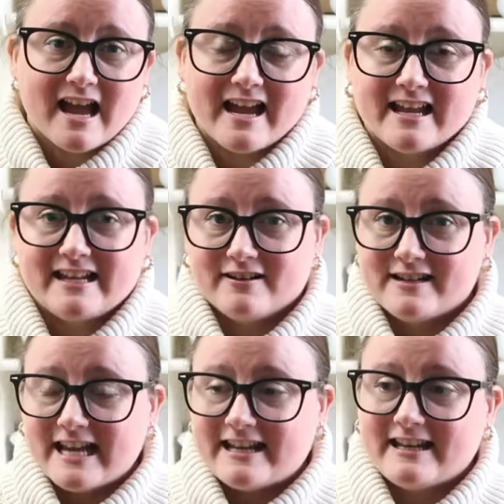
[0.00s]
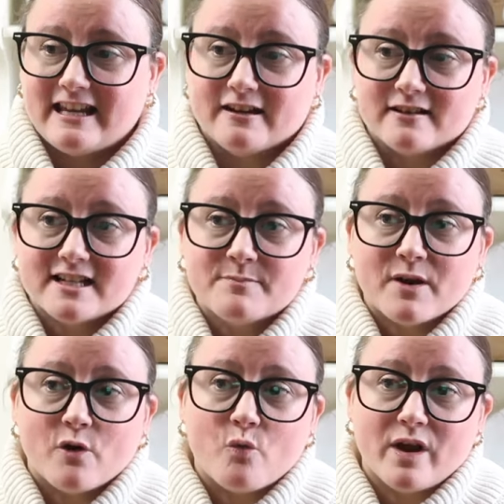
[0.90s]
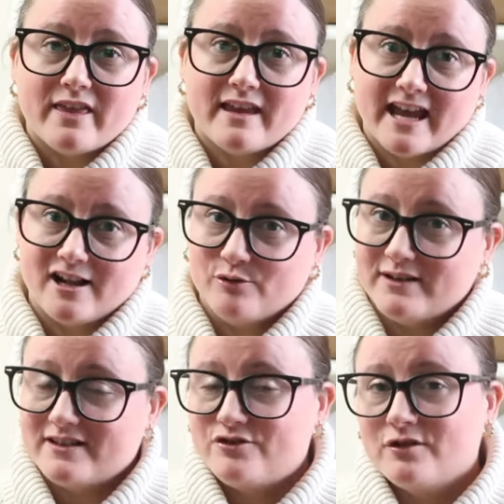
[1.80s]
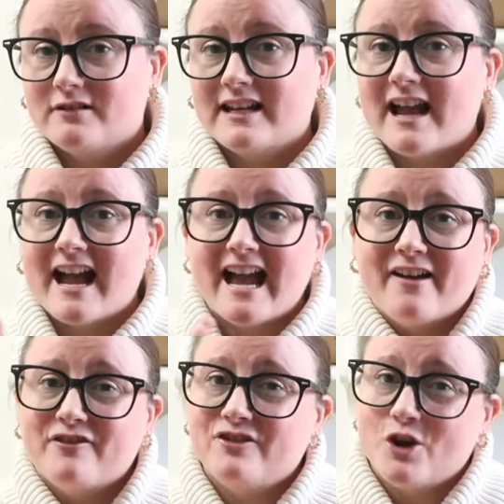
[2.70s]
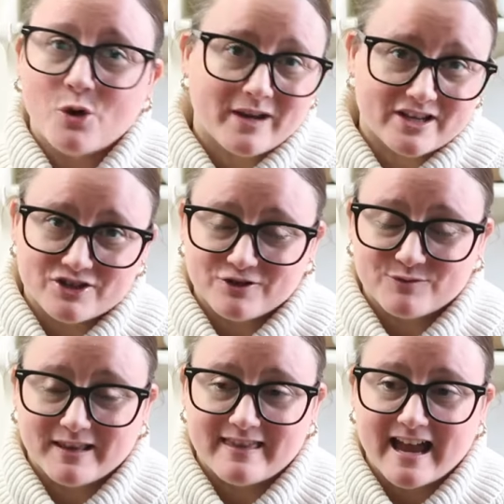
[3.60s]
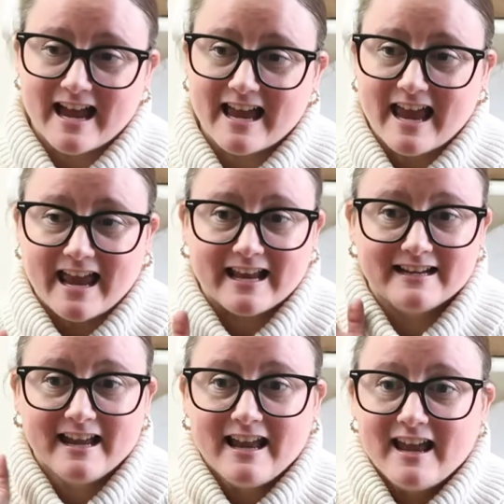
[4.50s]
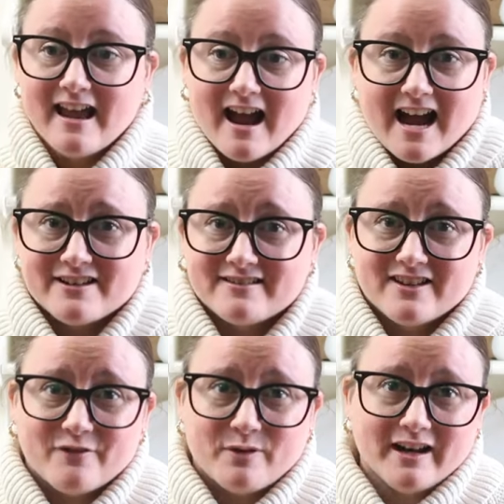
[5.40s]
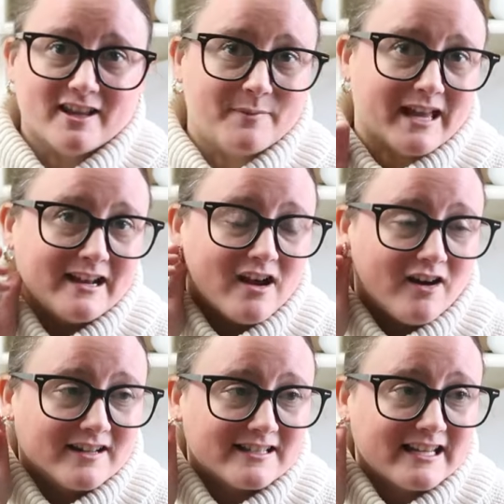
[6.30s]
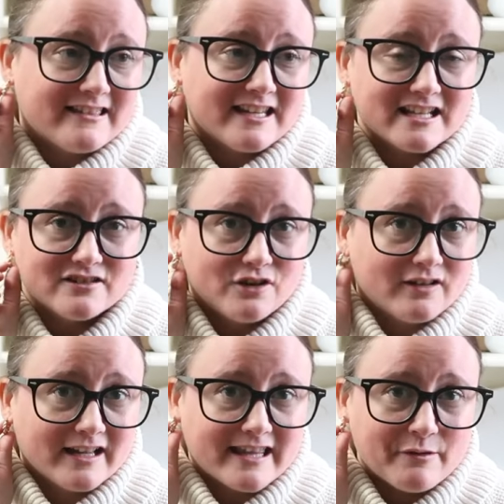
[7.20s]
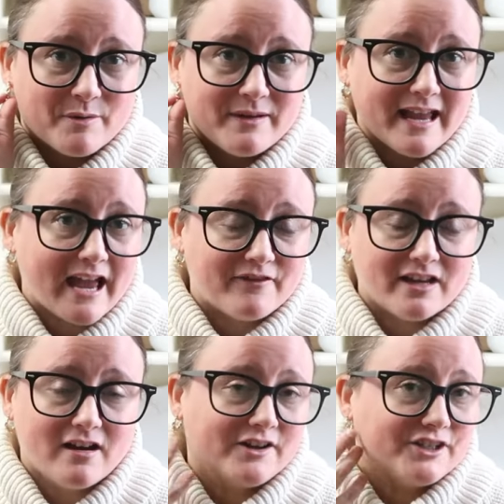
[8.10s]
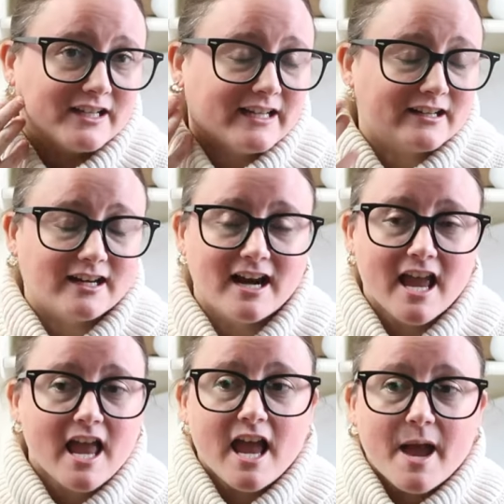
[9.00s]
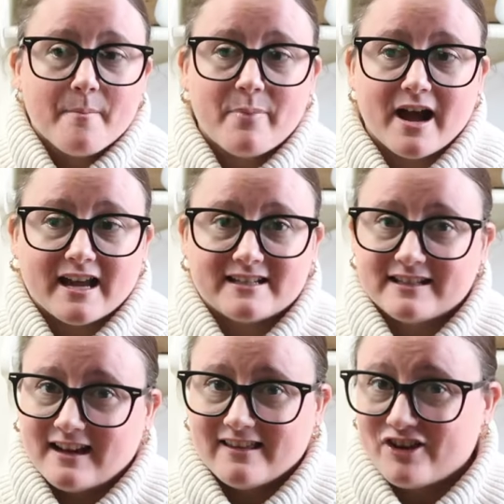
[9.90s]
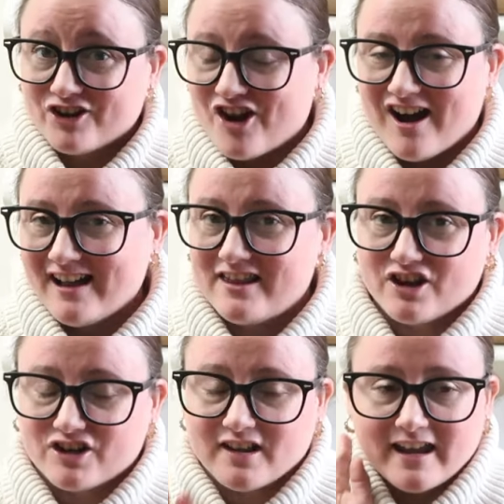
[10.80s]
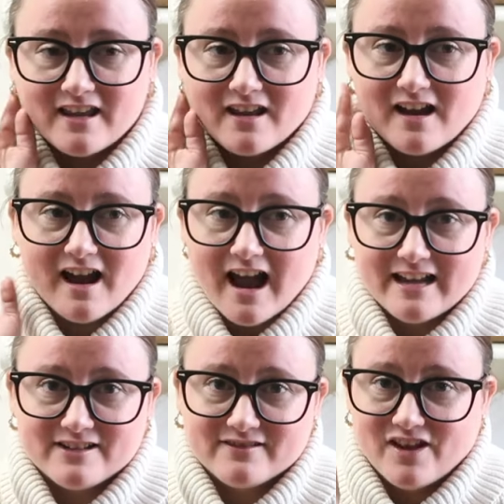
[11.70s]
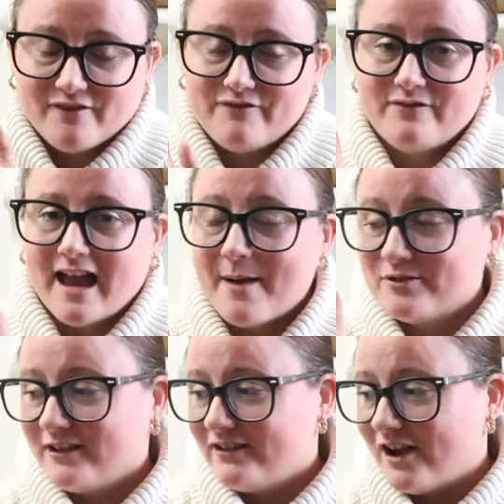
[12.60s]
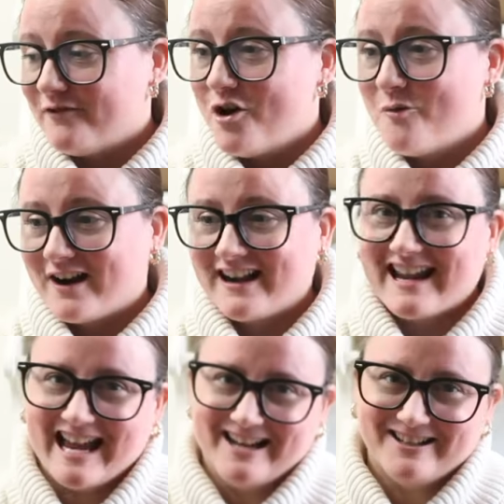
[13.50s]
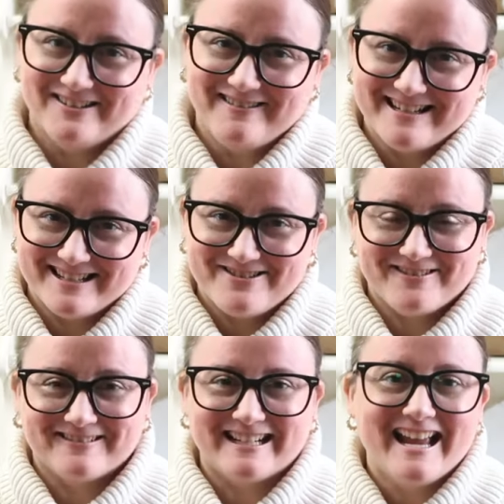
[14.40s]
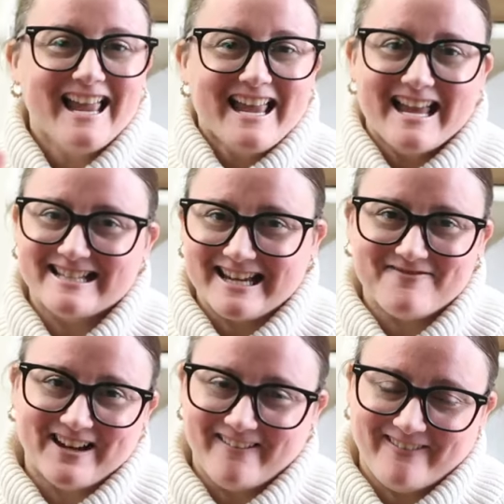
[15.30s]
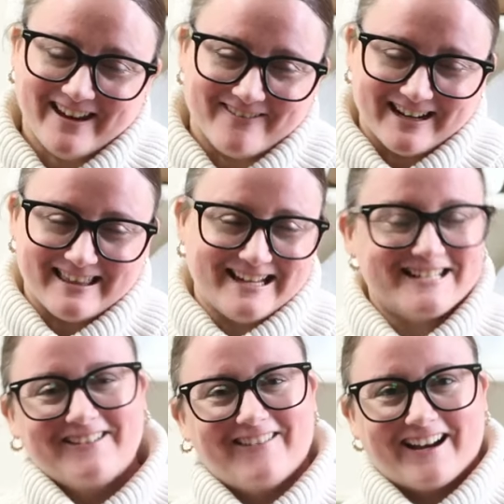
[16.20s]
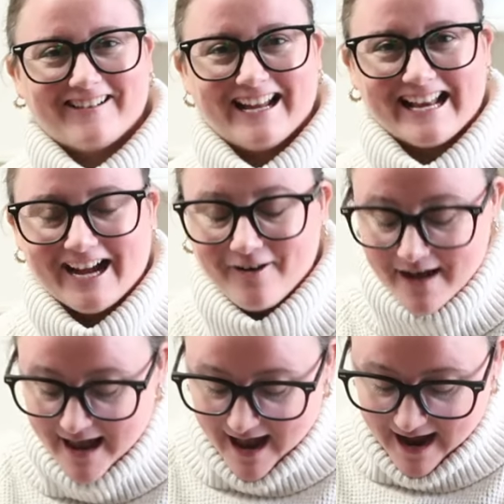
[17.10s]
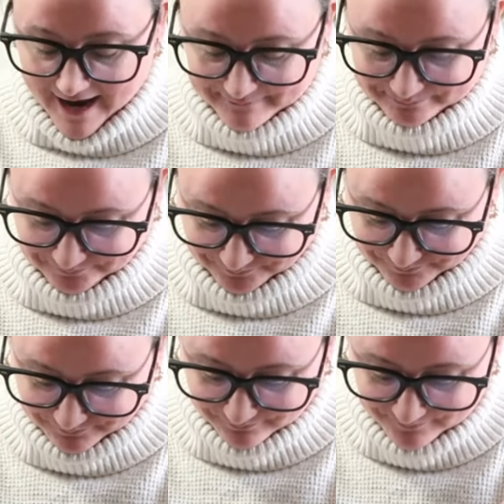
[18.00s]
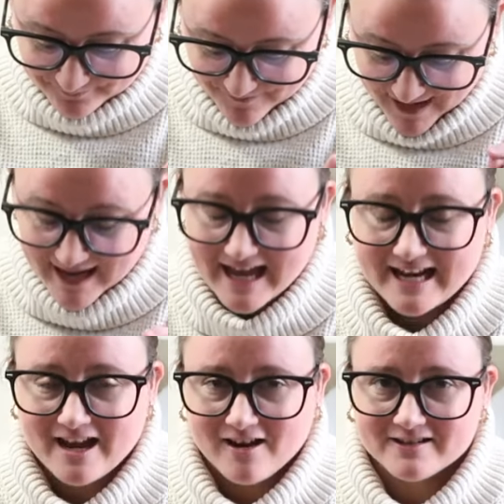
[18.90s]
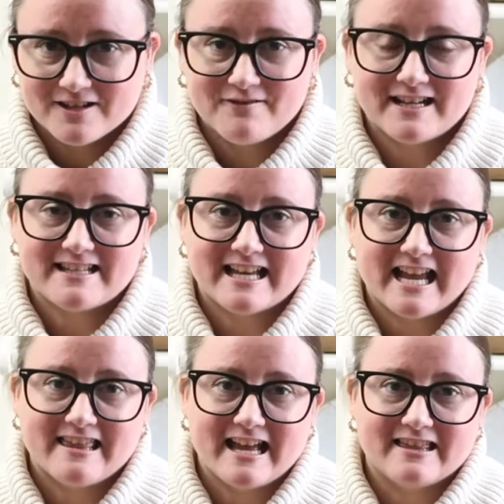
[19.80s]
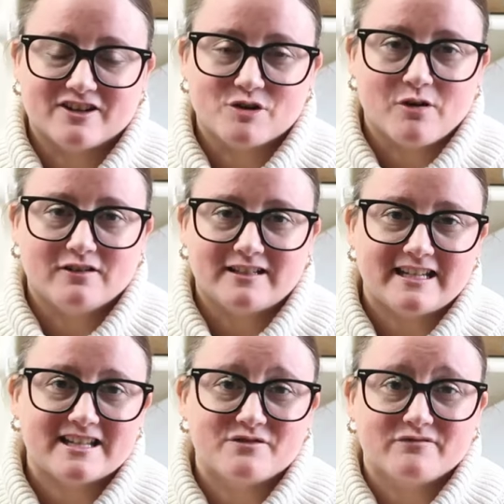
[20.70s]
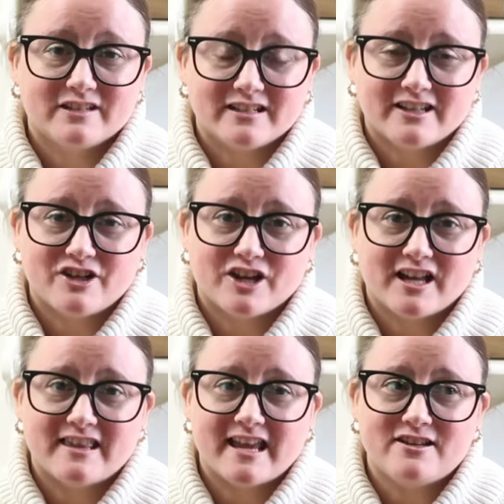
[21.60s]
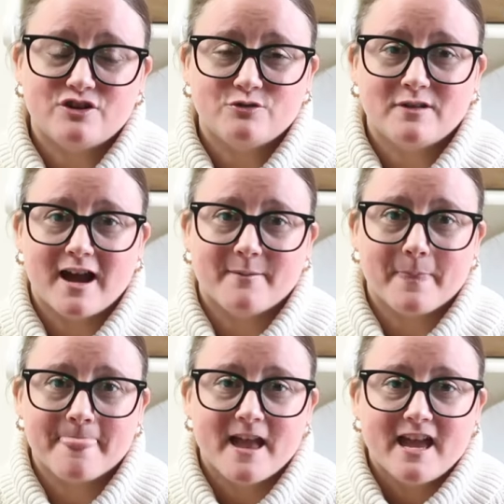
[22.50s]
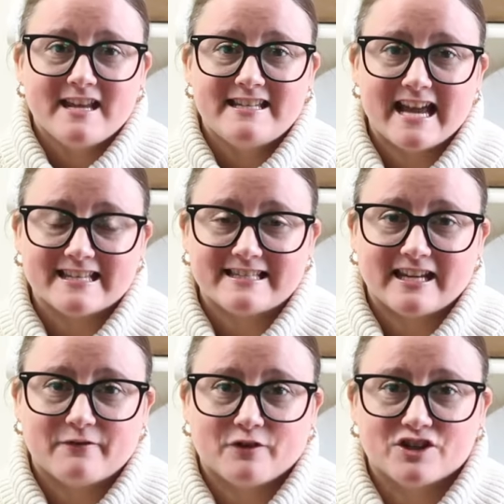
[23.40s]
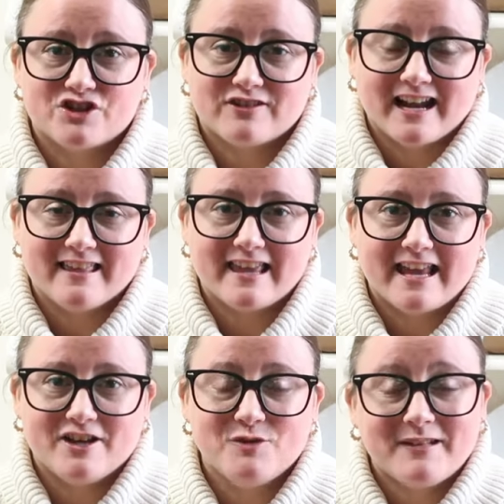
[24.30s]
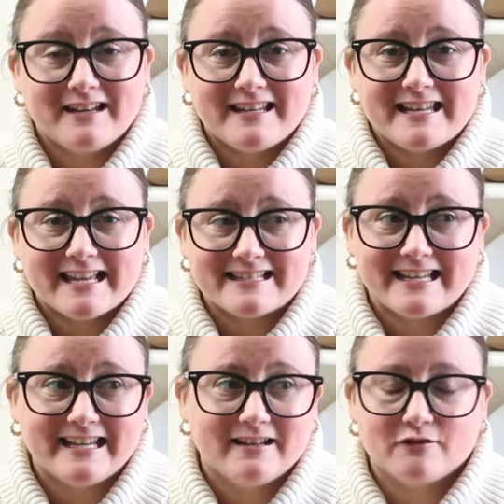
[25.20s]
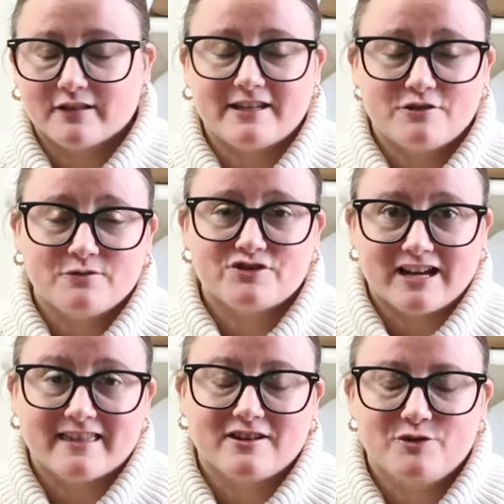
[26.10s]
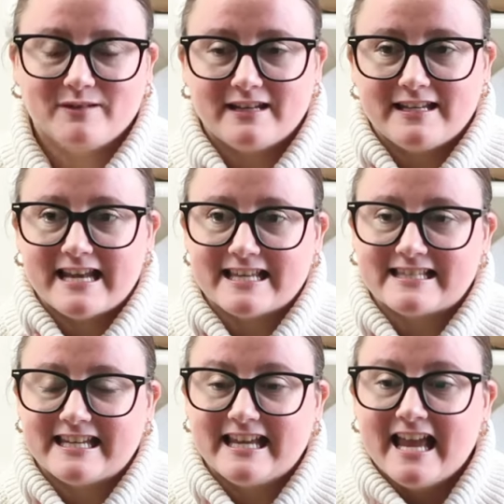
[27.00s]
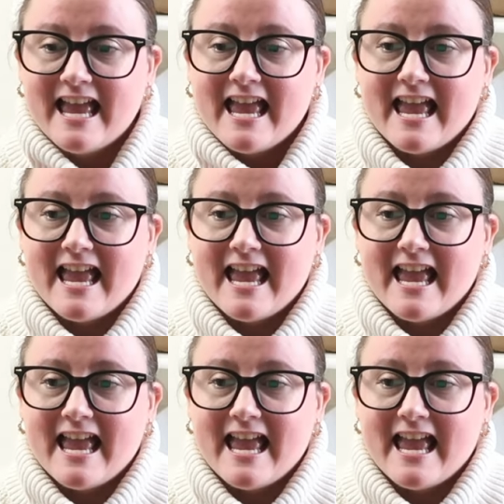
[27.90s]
I get irritated ears, but with Ana Luisa jewelry, I have no issues with that and I just love wearing them. And honestly, these look like they would be heavy on your ear, but they're not. They're like, I just love, absolutely love wearing Ana Luisa jewelry. It's like my favorite thing to wear right now. Um, and I also want to say that their quality is really good. They do um, test it for strength and humidity testing, or they do strength and humidity testing.